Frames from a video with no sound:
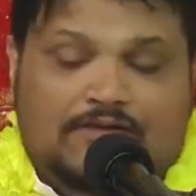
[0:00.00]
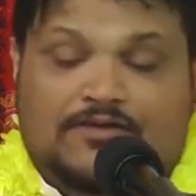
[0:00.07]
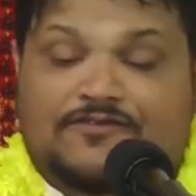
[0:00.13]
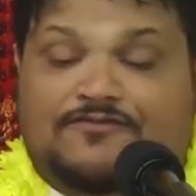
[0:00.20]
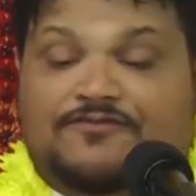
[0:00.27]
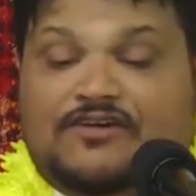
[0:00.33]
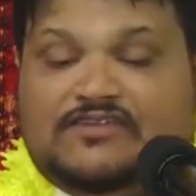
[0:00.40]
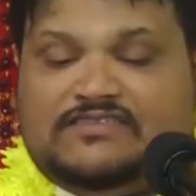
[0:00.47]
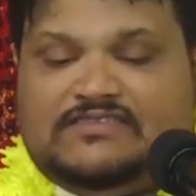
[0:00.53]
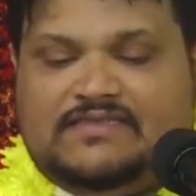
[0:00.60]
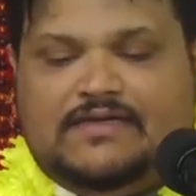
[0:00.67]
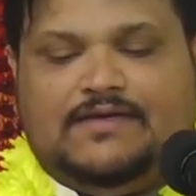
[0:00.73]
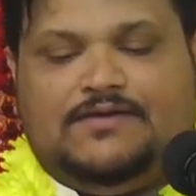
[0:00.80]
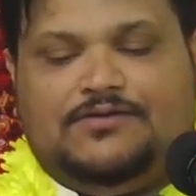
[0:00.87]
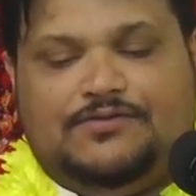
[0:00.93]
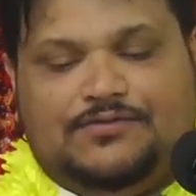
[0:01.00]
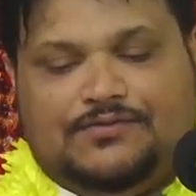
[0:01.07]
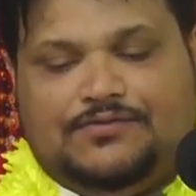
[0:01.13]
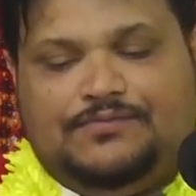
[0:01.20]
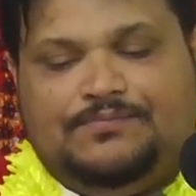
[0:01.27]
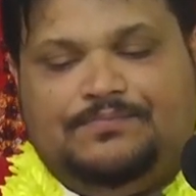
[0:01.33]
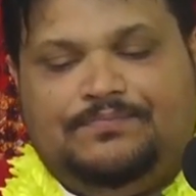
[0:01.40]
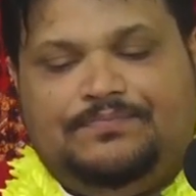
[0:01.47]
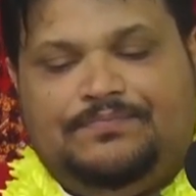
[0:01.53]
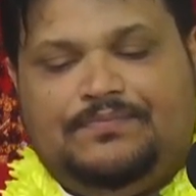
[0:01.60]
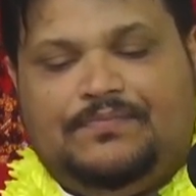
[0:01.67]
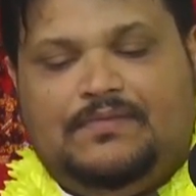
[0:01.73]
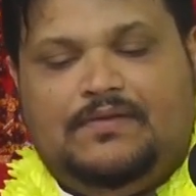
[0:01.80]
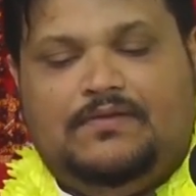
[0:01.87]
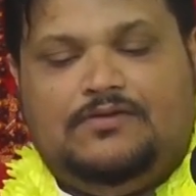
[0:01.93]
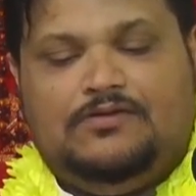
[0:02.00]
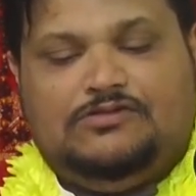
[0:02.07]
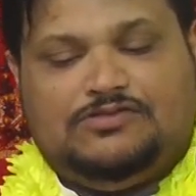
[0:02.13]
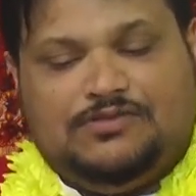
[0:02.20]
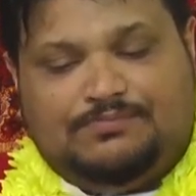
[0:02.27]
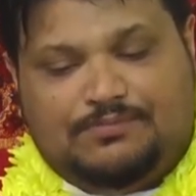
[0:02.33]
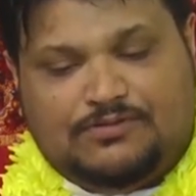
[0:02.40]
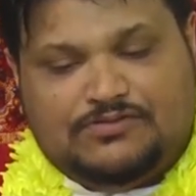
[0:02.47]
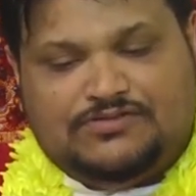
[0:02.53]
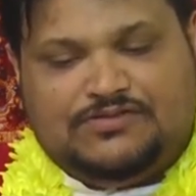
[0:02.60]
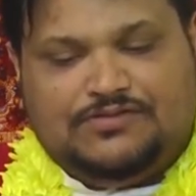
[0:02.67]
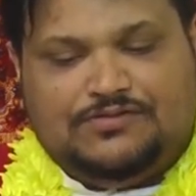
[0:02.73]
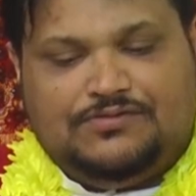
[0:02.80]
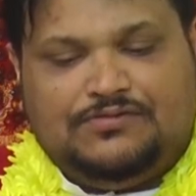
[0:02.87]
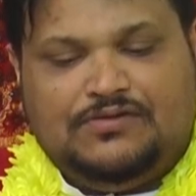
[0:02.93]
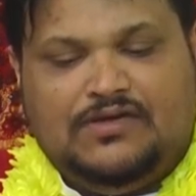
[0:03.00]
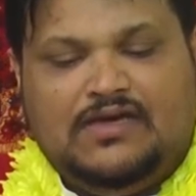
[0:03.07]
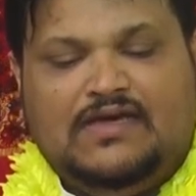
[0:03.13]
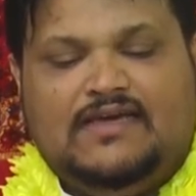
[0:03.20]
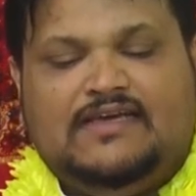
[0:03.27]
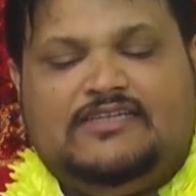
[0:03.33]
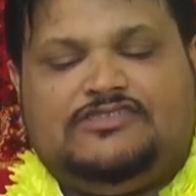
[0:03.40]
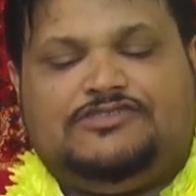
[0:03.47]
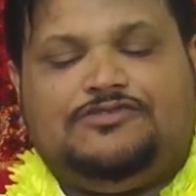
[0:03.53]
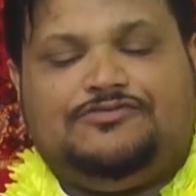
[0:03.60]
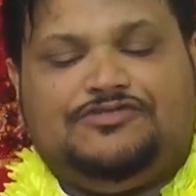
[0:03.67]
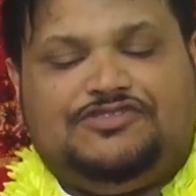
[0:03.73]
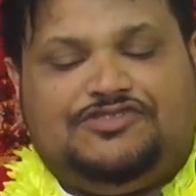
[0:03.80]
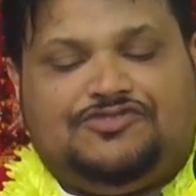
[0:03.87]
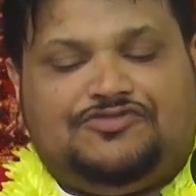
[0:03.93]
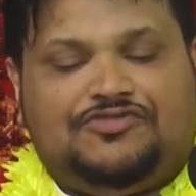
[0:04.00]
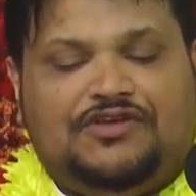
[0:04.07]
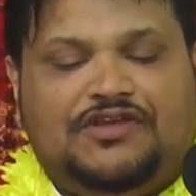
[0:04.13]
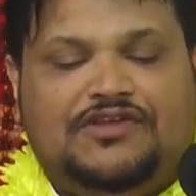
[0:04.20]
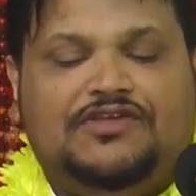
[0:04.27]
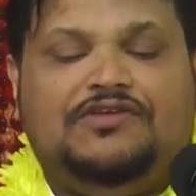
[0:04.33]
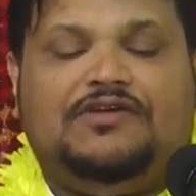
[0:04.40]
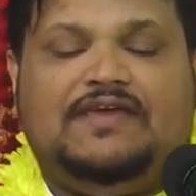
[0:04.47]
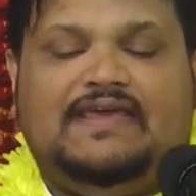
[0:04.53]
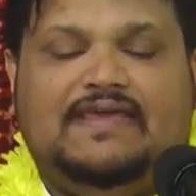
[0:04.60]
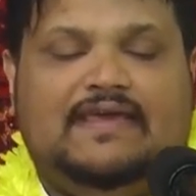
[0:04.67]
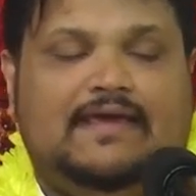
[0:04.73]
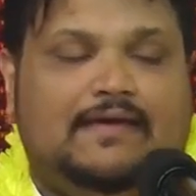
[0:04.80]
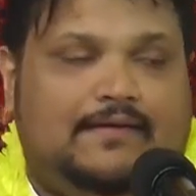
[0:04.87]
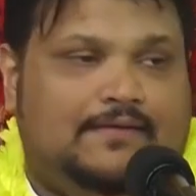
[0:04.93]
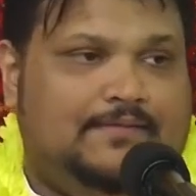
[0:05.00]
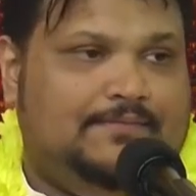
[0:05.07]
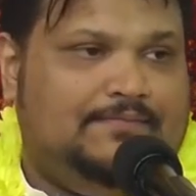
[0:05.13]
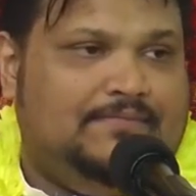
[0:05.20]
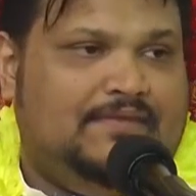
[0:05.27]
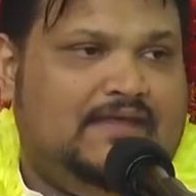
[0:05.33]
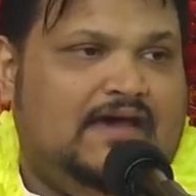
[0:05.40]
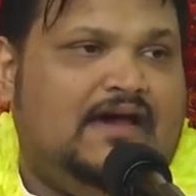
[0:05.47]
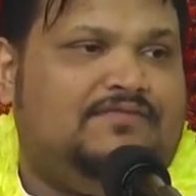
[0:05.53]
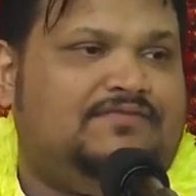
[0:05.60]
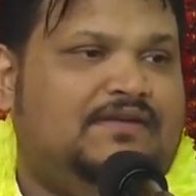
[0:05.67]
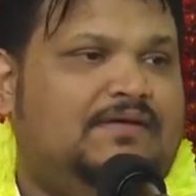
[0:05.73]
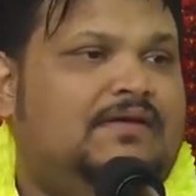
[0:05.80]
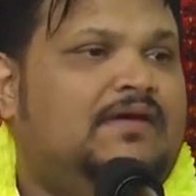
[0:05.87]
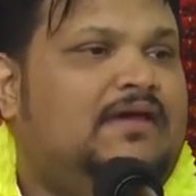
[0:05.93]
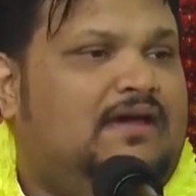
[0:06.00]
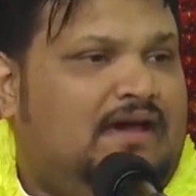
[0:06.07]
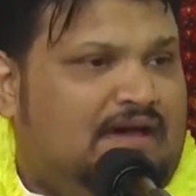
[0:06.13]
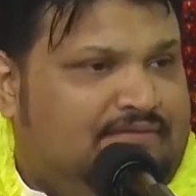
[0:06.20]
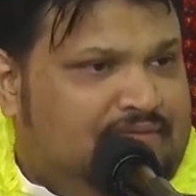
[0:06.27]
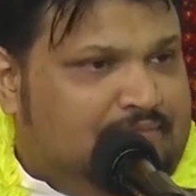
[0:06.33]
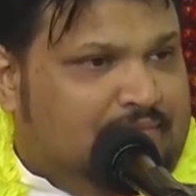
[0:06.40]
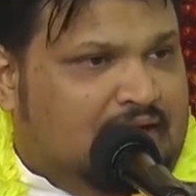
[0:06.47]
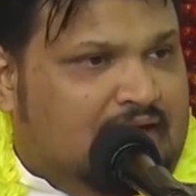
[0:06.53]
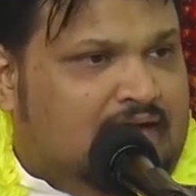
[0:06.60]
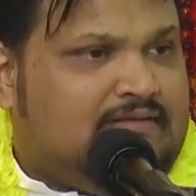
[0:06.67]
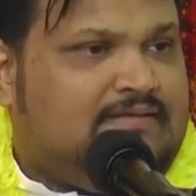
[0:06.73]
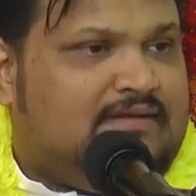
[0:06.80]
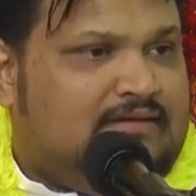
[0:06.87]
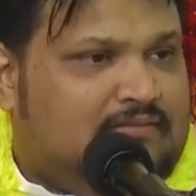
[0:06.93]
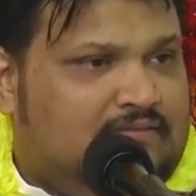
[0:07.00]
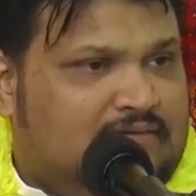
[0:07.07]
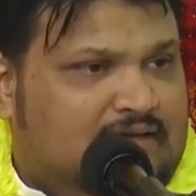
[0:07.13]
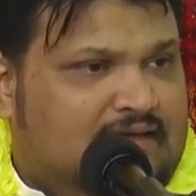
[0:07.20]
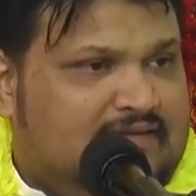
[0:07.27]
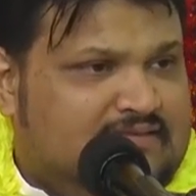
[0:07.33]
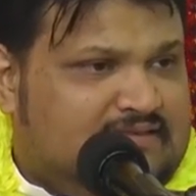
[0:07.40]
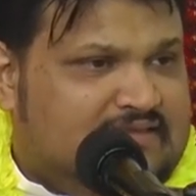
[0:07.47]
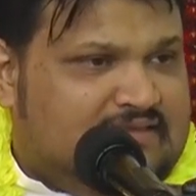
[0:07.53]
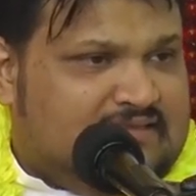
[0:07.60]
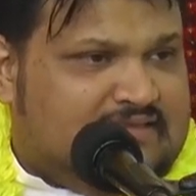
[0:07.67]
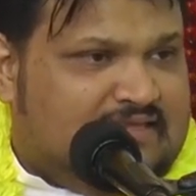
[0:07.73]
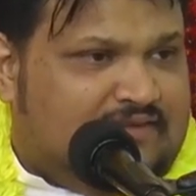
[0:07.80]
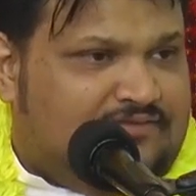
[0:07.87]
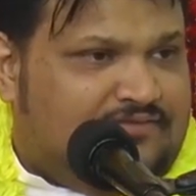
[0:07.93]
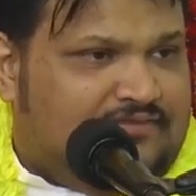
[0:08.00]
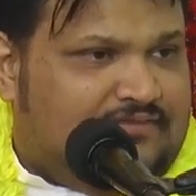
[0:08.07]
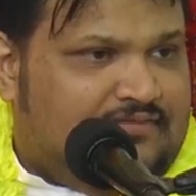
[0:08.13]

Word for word: The first thing you do, you're supposed to do, is to restrain your hair after having bath and cleansing yourself